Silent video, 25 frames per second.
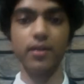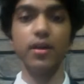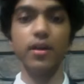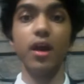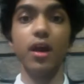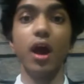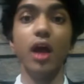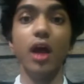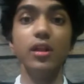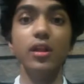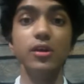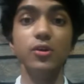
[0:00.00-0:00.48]

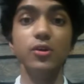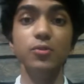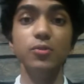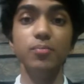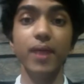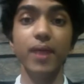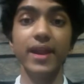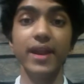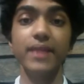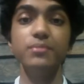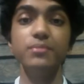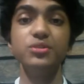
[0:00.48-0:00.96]
Hello,
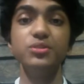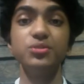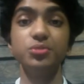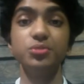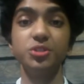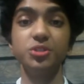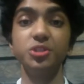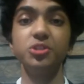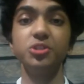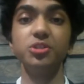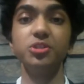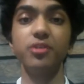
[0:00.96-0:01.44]
my name is
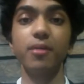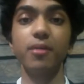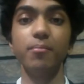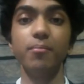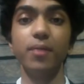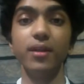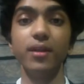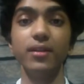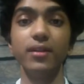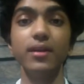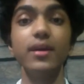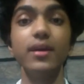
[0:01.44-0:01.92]
Sushishiram
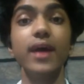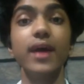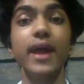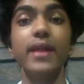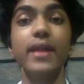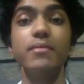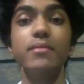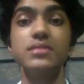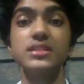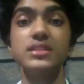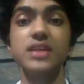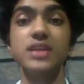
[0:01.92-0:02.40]
Butler
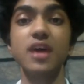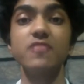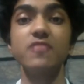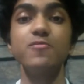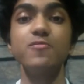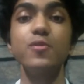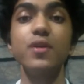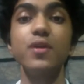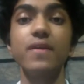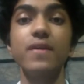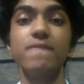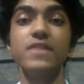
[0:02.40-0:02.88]
and I'm a
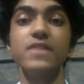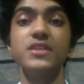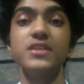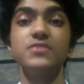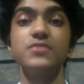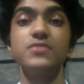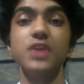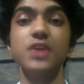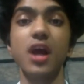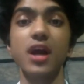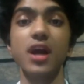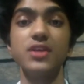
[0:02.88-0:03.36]
sophomore at
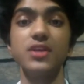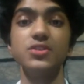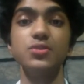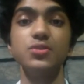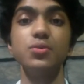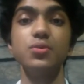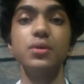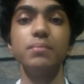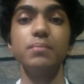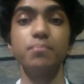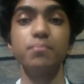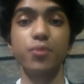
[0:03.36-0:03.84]
Westview High
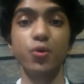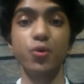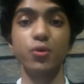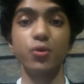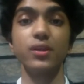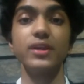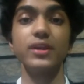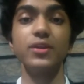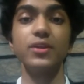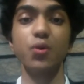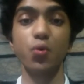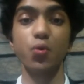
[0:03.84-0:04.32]
School in
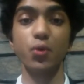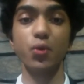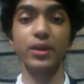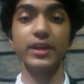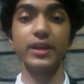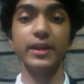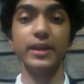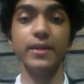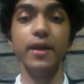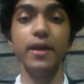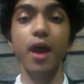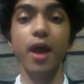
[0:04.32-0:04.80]
Portland,
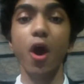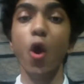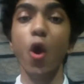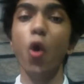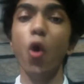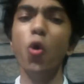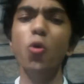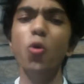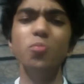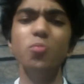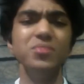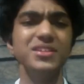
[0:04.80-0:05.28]
Oregon.
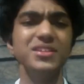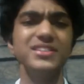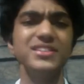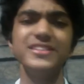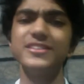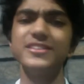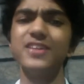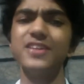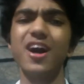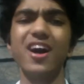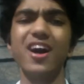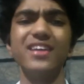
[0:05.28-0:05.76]
Homelessness
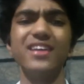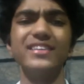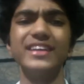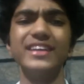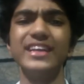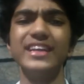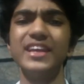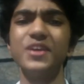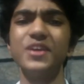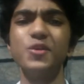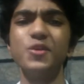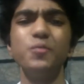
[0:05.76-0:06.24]
is
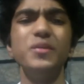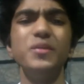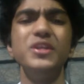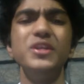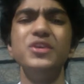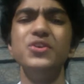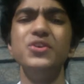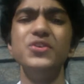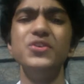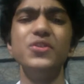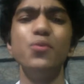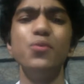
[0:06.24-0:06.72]
haunting. It could be
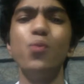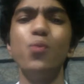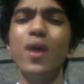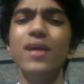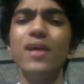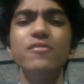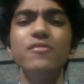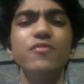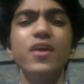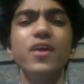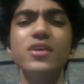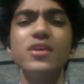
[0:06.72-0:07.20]
due to the
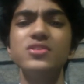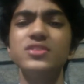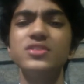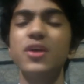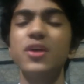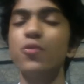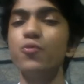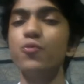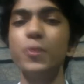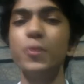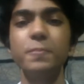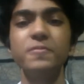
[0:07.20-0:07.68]
wildfires
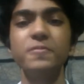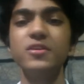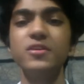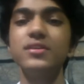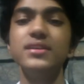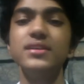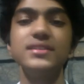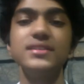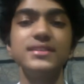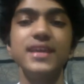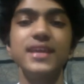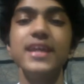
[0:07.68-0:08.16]
that ripped through
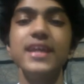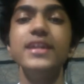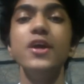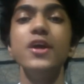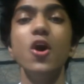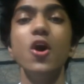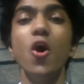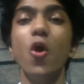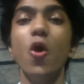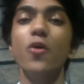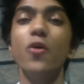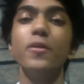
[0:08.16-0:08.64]
the state
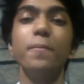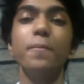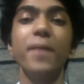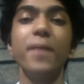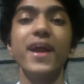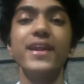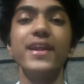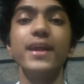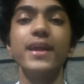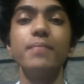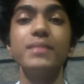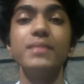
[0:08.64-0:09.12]
or the
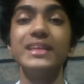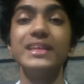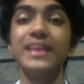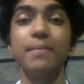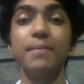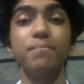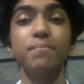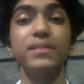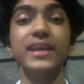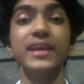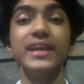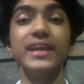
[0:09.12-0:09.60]
pandemic
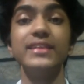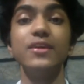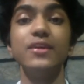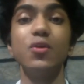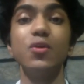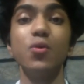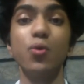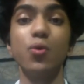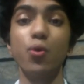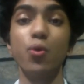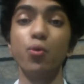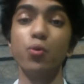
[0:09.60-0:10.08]
that plagued the
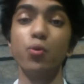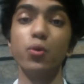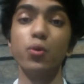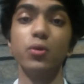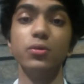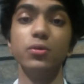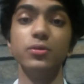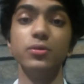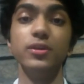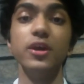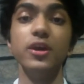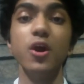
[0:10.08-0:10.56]
whole
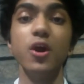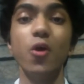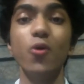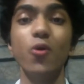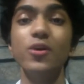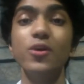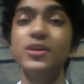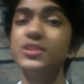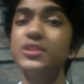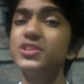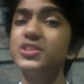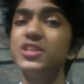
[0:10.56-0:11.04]
world,
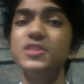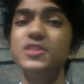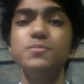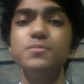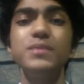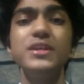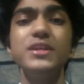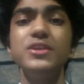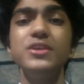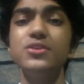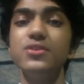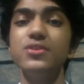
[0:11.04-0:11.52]
or it could
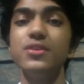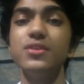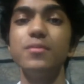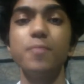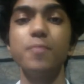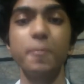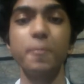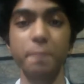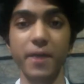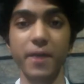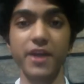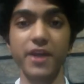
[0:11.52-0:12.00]
just be due to the
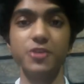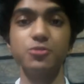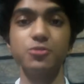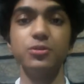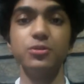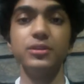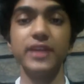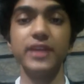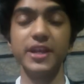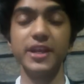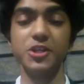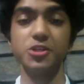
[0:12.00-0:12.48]

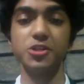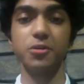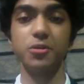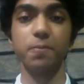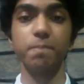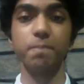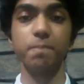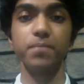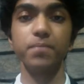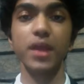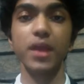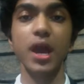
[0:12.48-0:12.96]
perpetual nature.
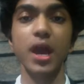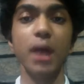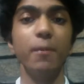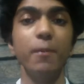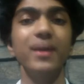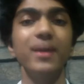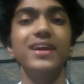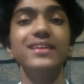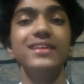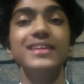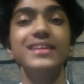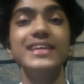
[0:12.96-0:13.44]

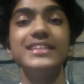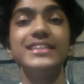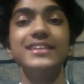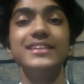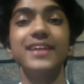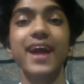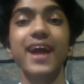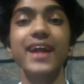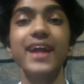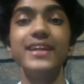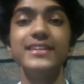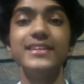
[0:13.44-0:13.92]
My colleagues
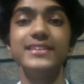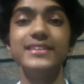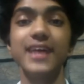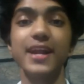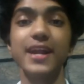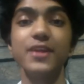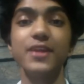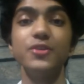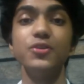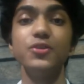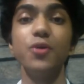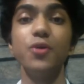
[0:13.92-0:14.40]
and I
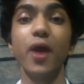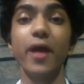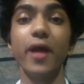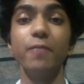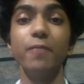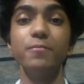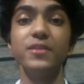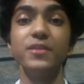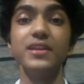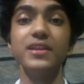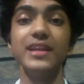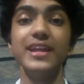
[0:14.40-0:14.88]
decided to
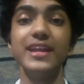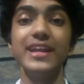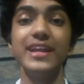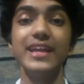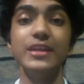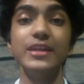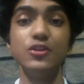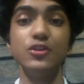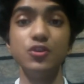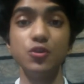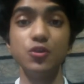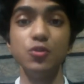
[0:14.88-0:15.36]
help the
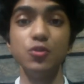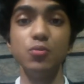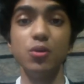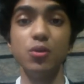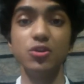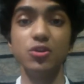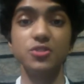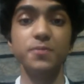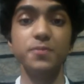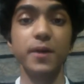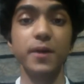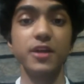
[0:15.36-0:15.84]
needy in two
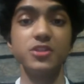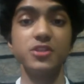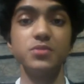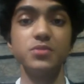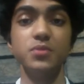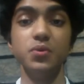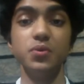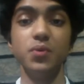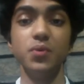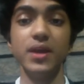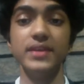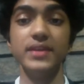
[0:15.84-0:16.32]
most
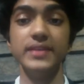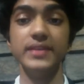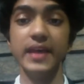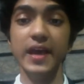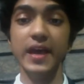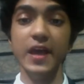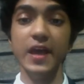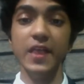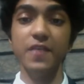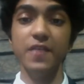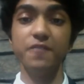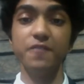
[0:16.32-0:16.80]
possible ways.
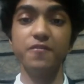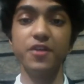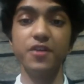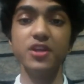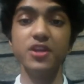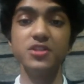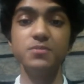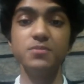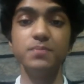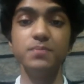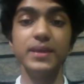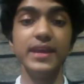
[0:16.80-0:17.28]
The
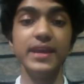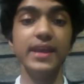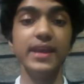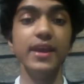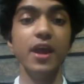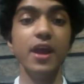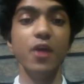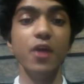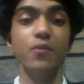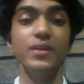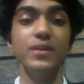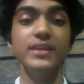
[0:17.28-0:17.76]
first
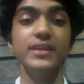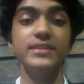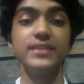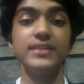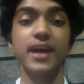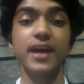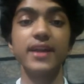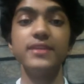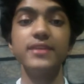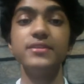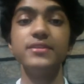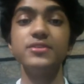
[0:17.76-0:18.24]
being, we
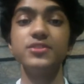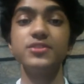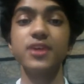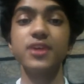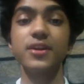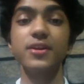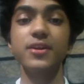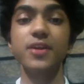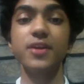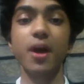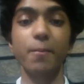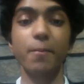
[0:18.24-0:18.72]
decided to
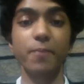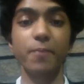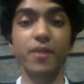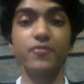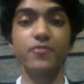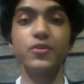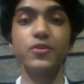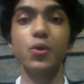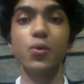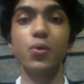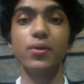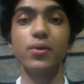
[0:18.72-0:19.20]
start a
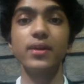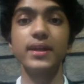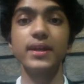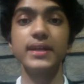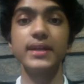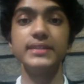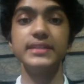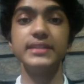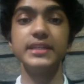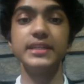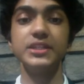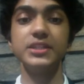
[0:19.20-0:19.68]
nonprofit
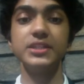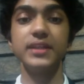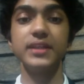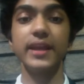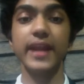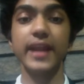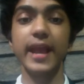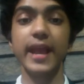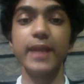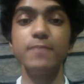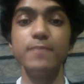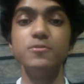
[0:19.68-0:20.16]
organization
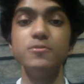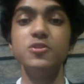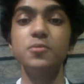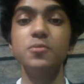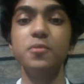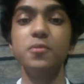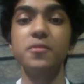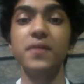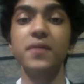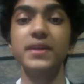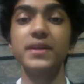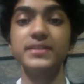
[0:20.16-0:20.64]
that aims
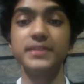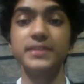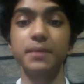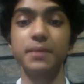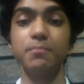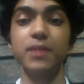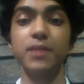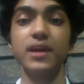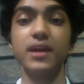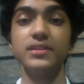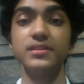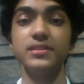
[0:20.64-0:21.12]
to provide
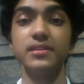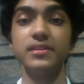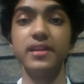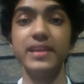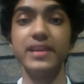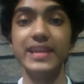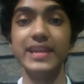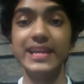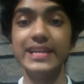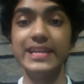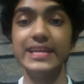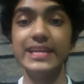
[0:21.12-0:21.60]
supplies to
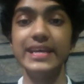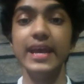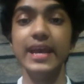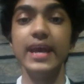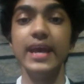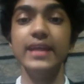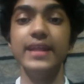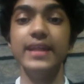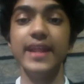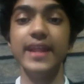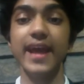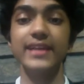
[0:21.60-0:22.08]
the needy.
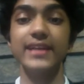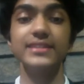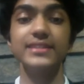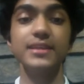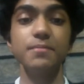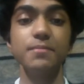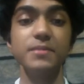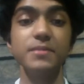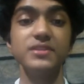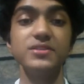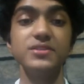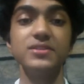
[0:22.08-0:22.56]
The next
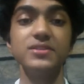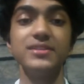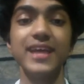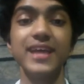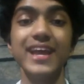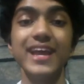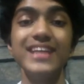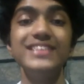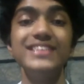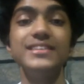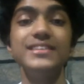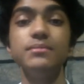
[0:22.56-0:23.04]
step is to
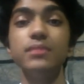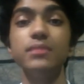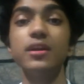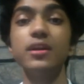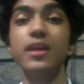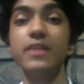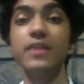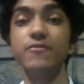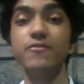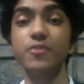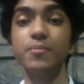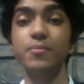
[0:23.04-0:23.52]
take
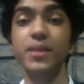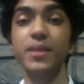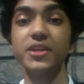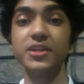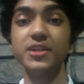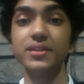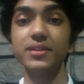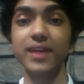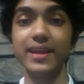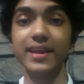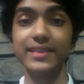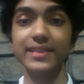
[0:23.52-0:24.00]
similar
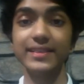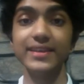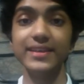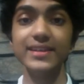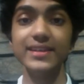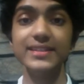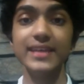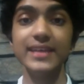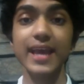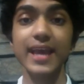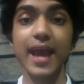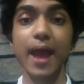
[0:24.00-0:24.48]
information like
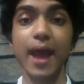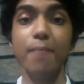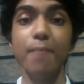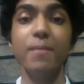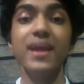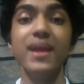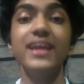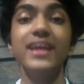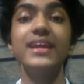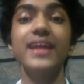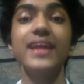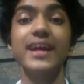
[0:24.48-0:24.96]
this
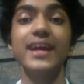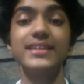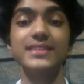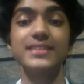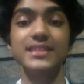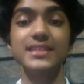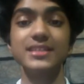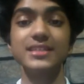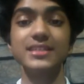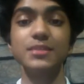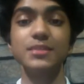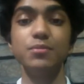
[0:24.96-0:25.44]
and make it
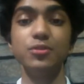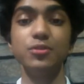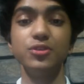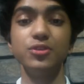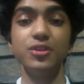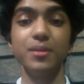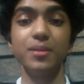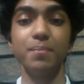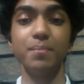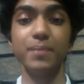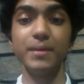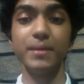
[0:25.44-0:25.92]
accessible
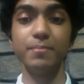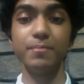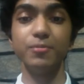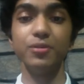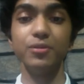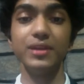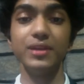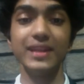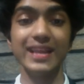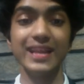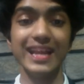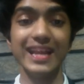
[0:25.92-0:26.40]
to the
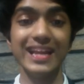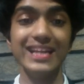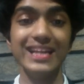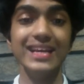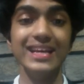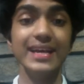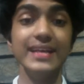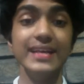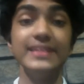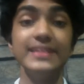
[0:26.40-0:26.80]
people in need.